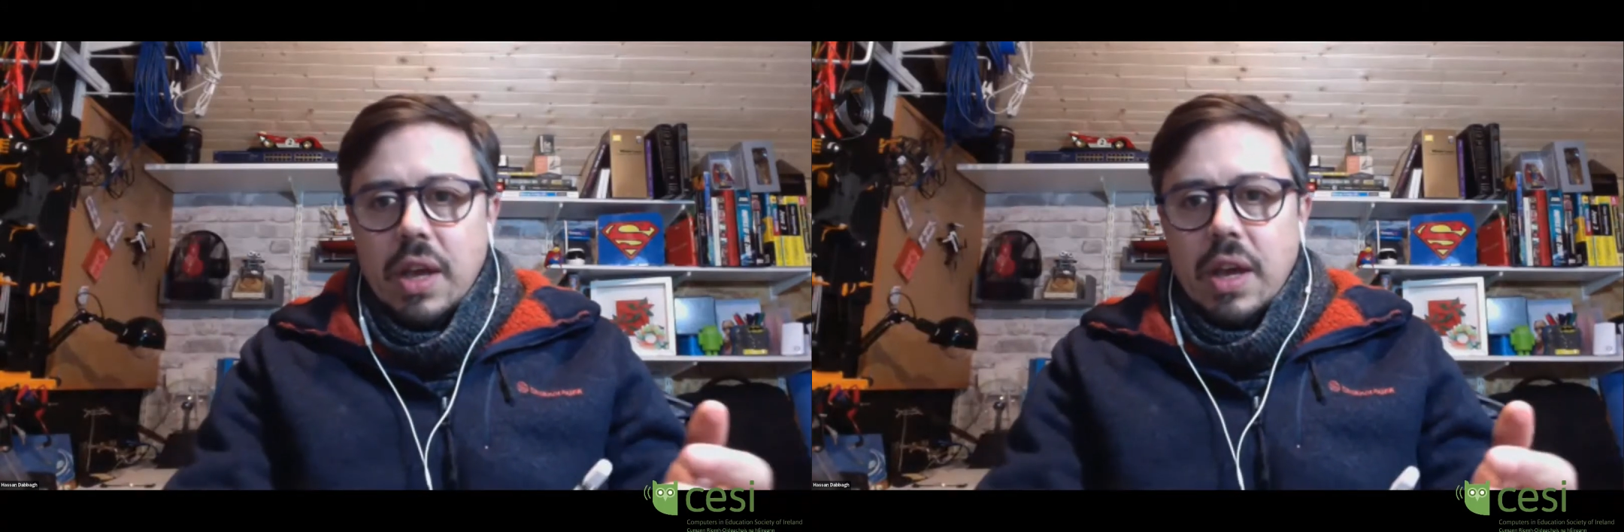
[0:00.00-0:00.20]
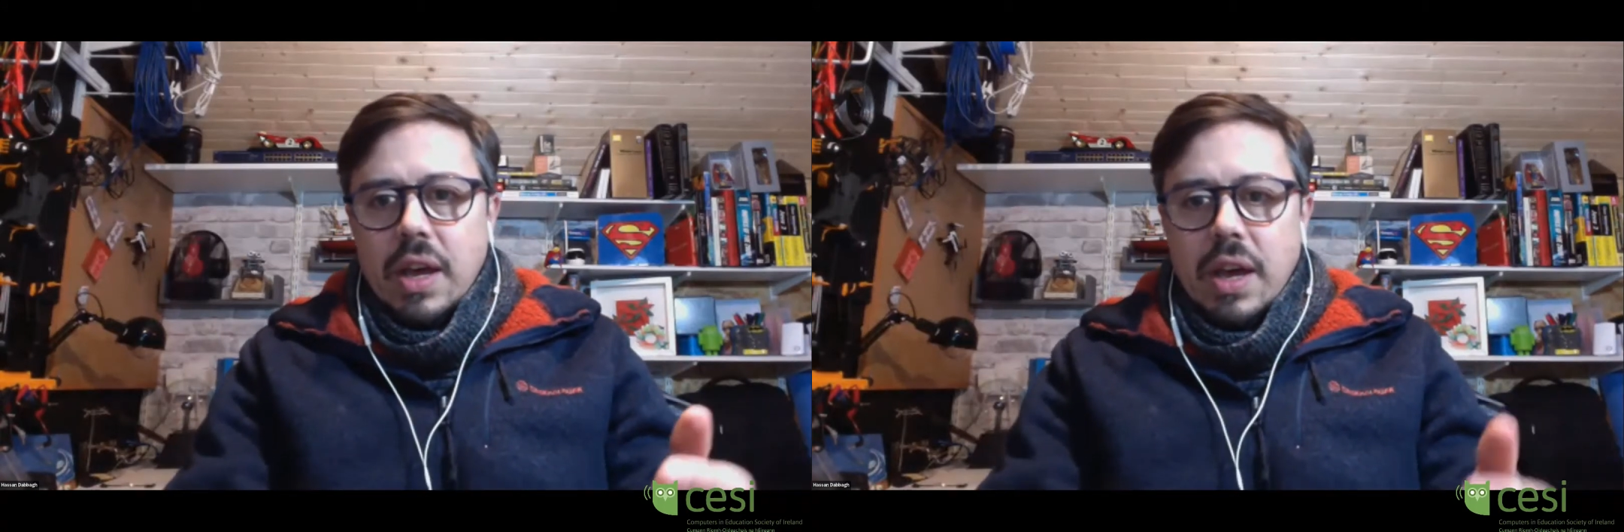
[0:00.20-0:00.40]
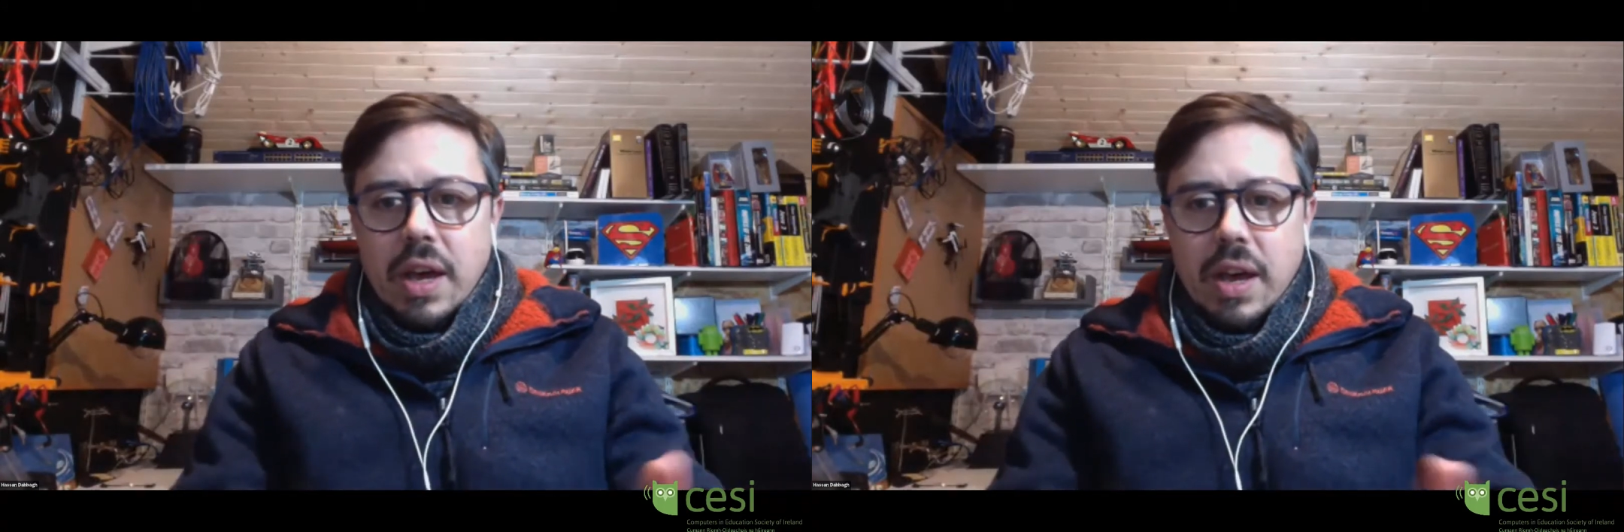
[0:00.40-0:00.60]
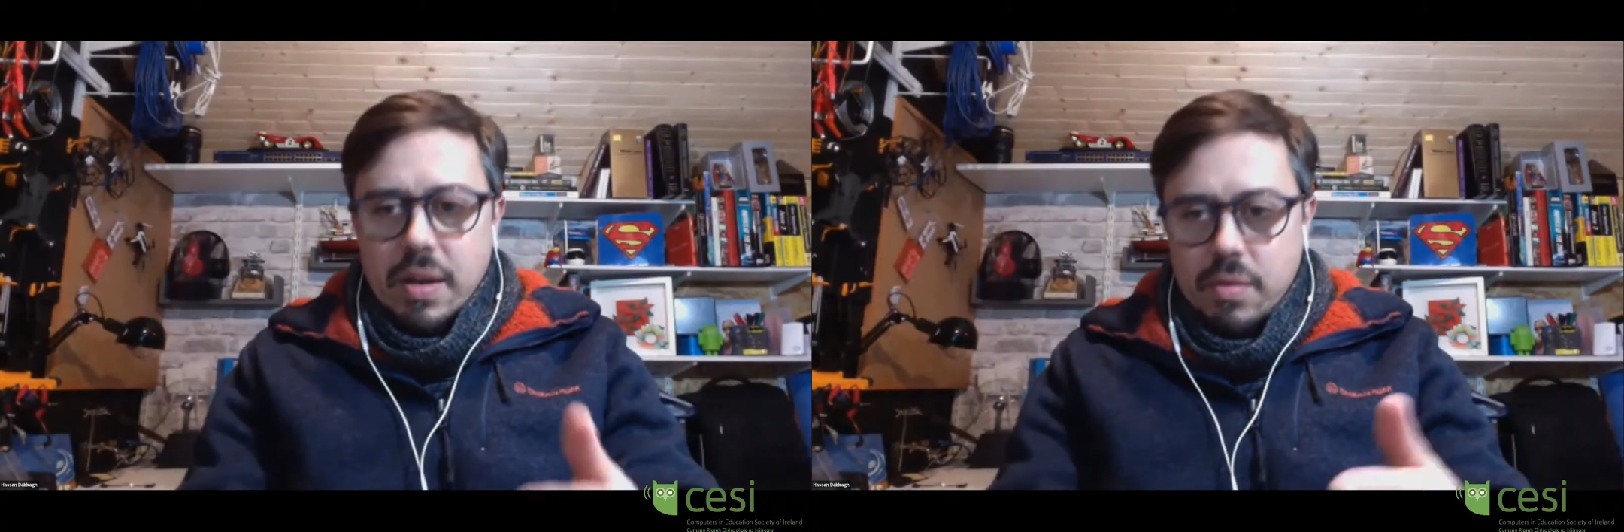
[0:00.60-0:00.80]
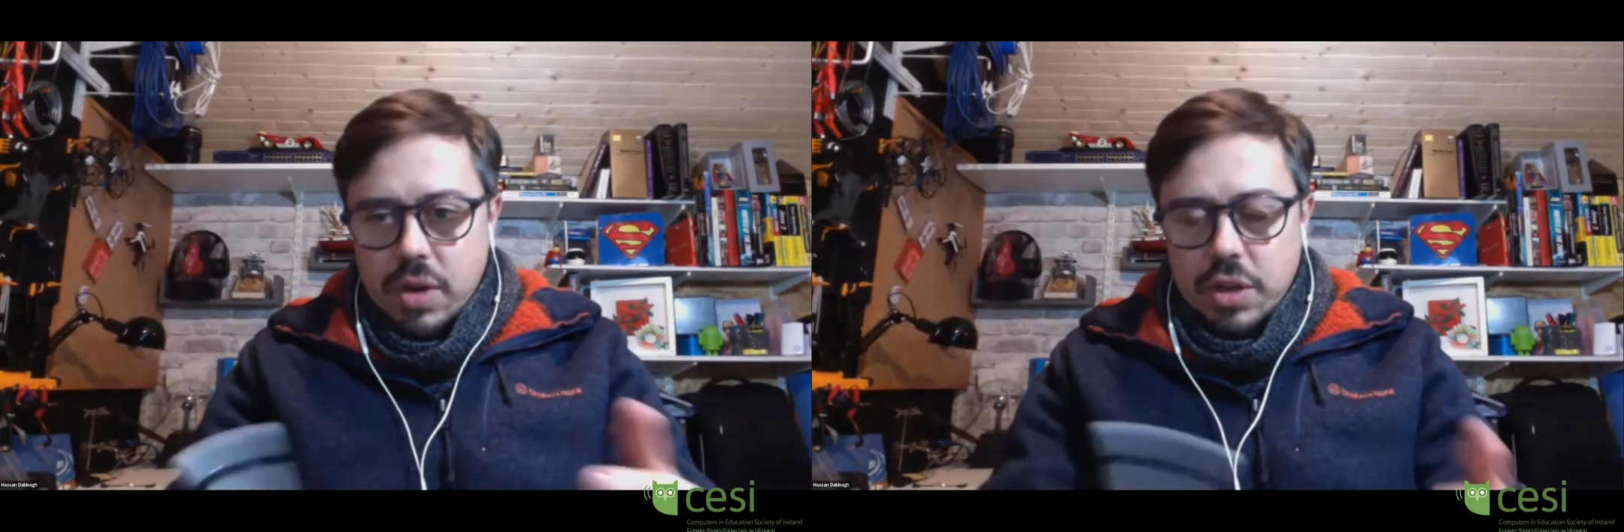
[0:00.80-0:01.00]

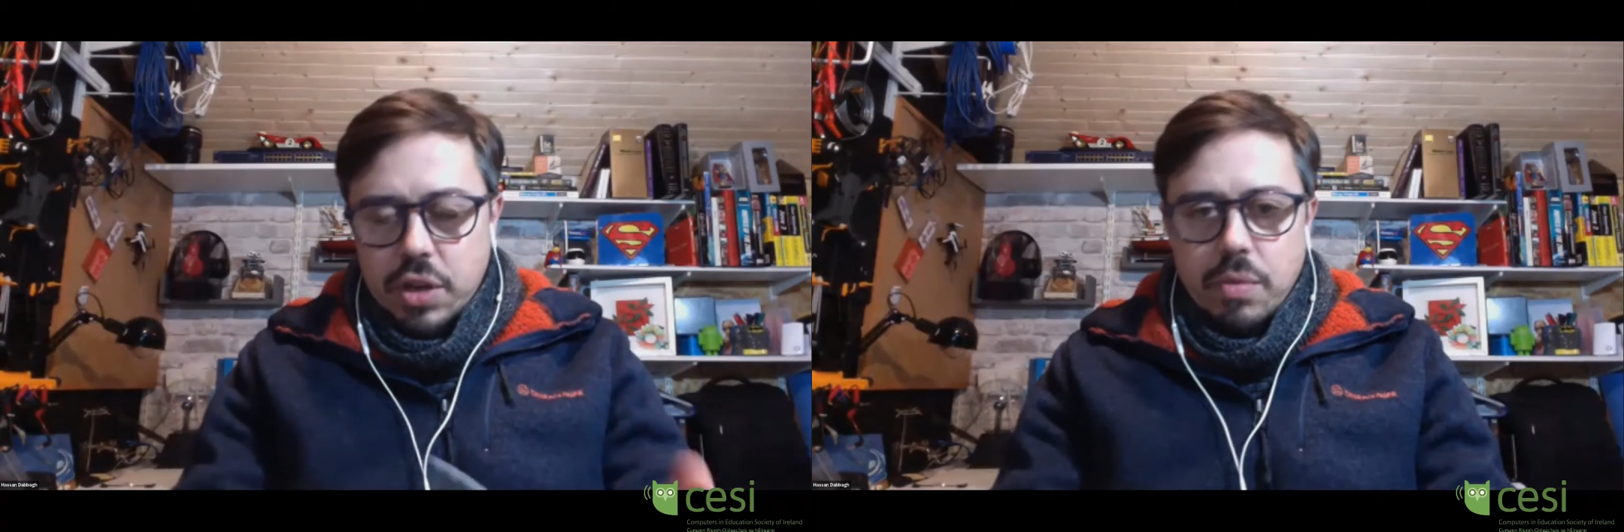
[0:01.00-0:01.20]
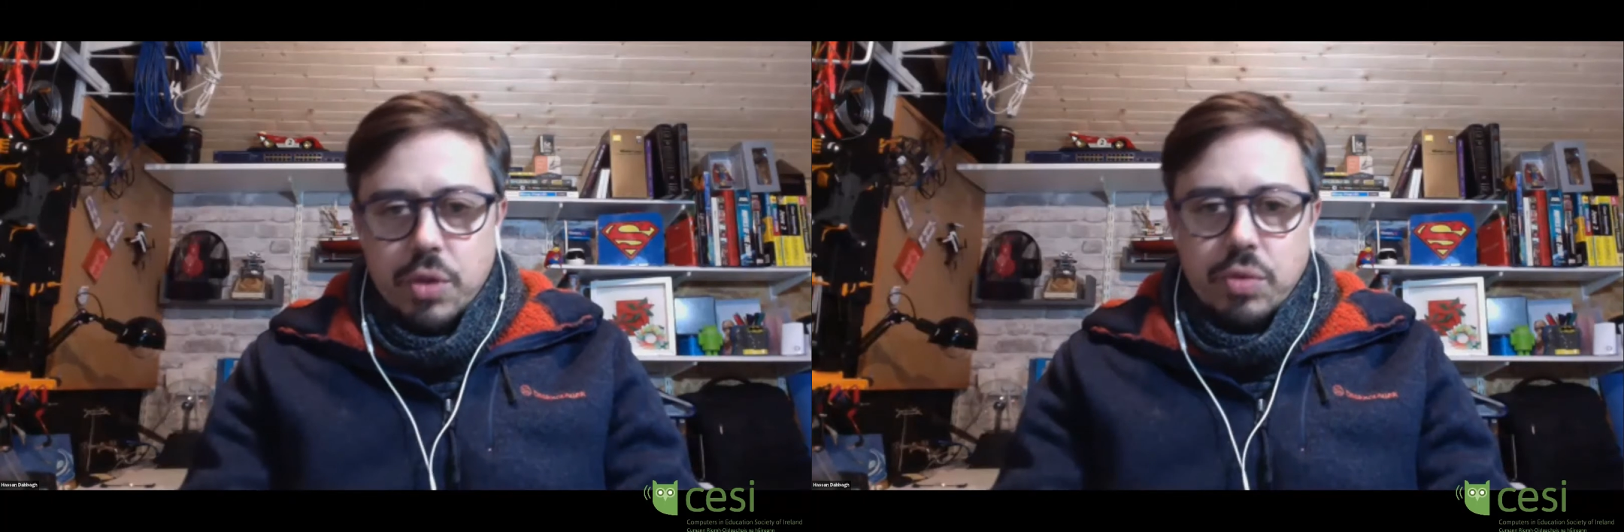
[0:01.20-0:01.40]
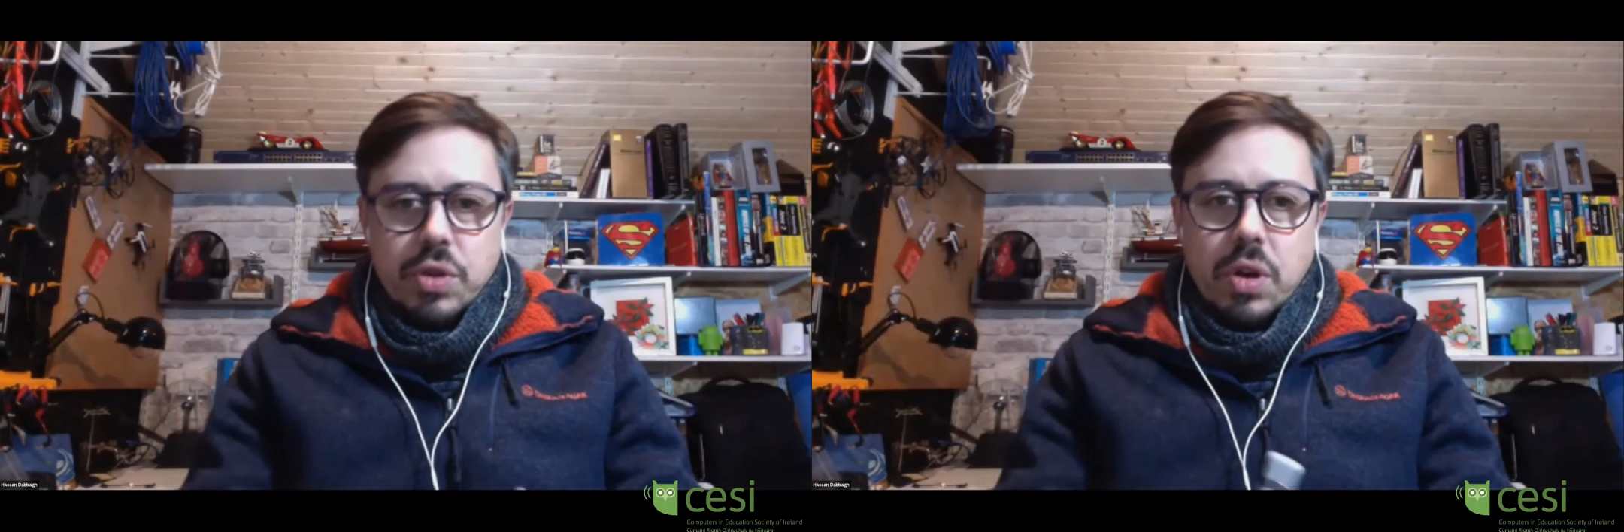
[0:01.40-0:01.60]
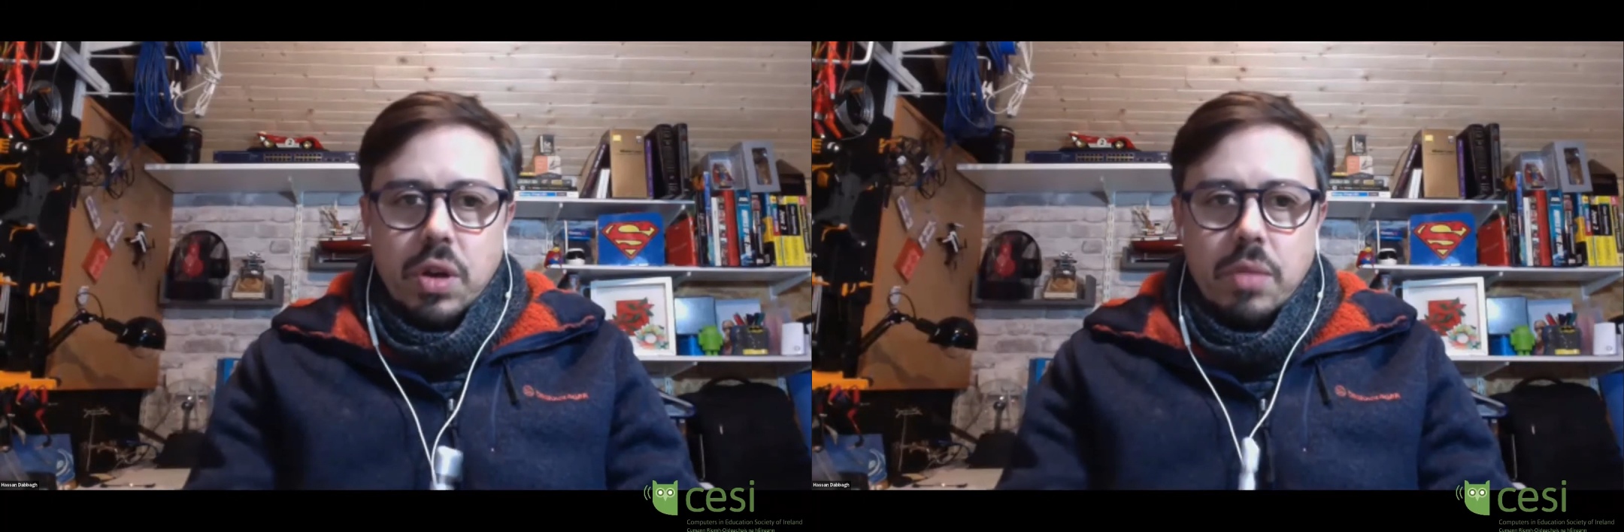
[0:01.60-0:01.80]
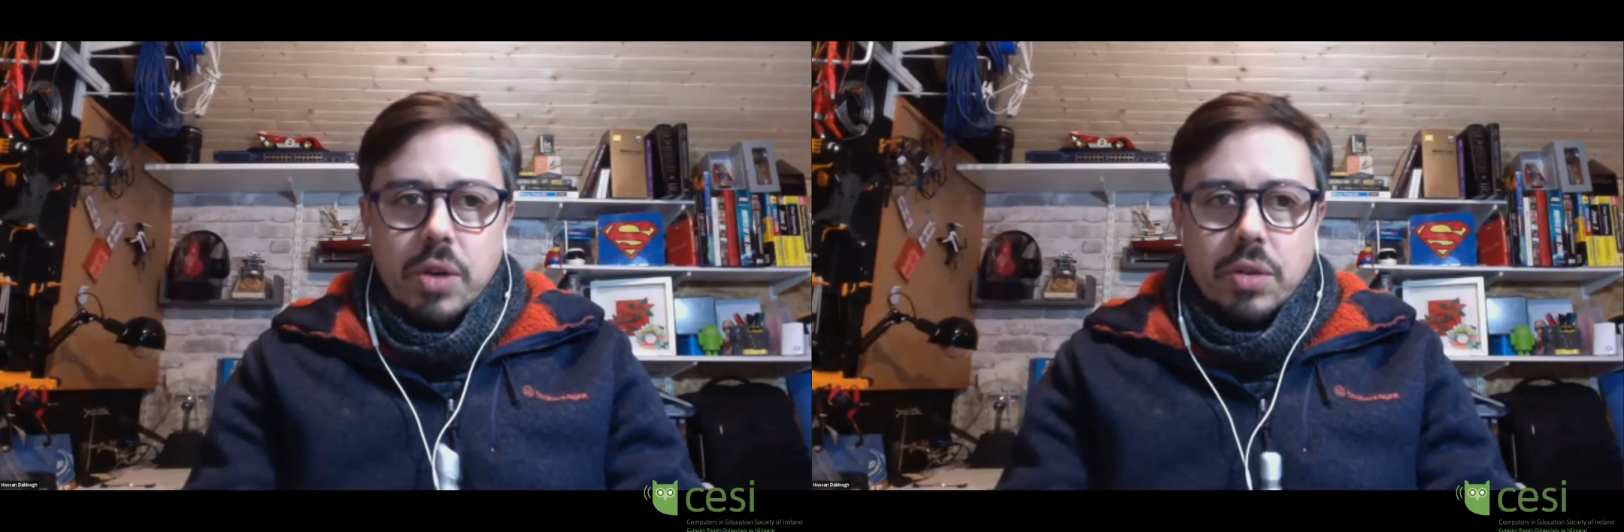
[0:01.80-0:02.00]
what Dermot was
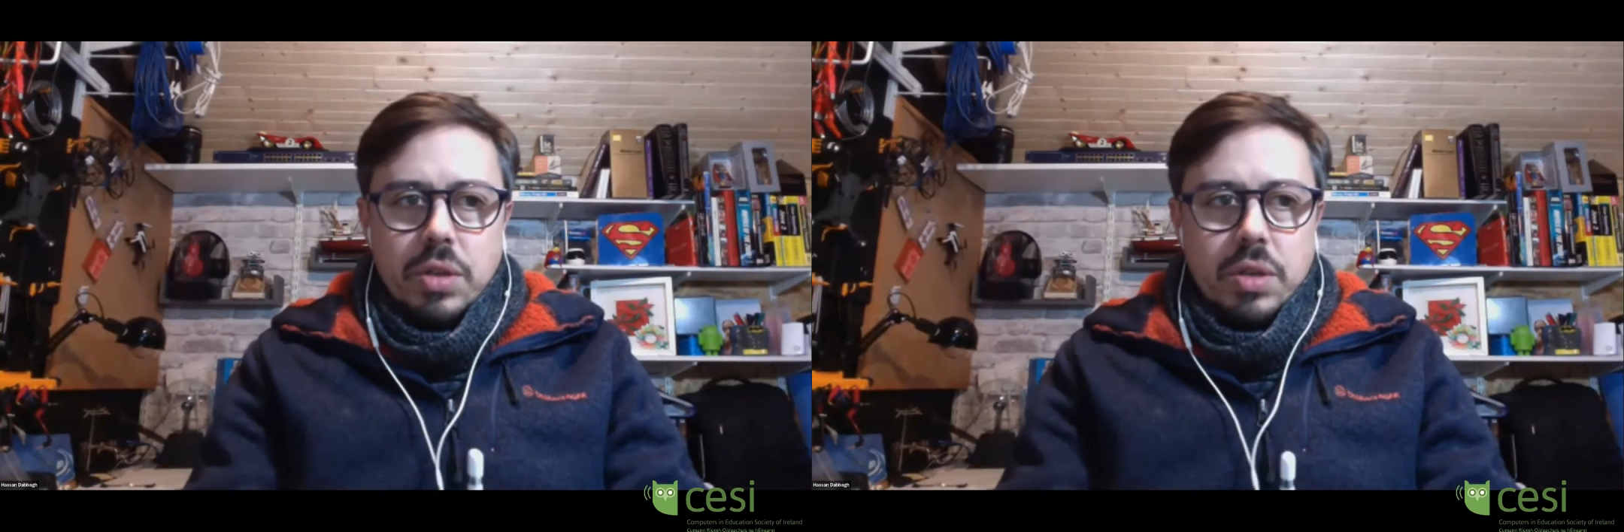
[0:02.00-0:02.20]
talking about,